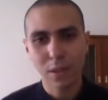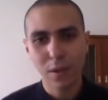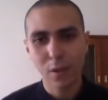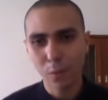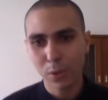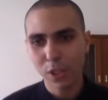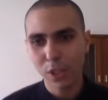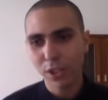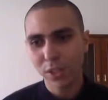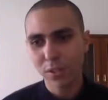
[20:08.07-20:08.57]

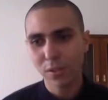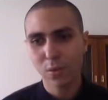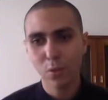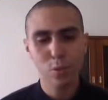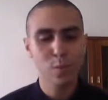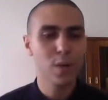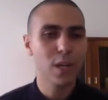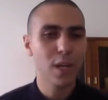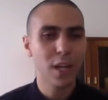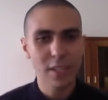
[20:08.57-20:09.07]
which is
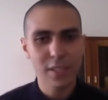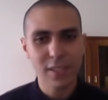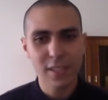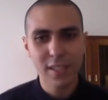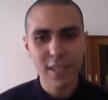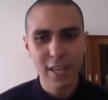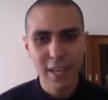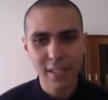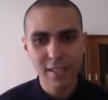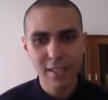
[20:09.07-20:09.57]

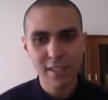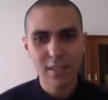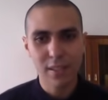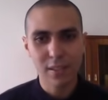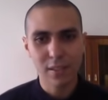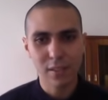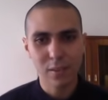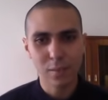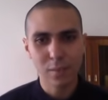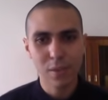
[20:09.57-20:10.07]
normalizing
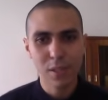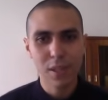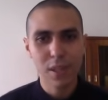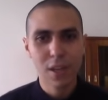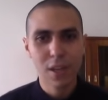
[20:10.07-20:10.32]
atheism.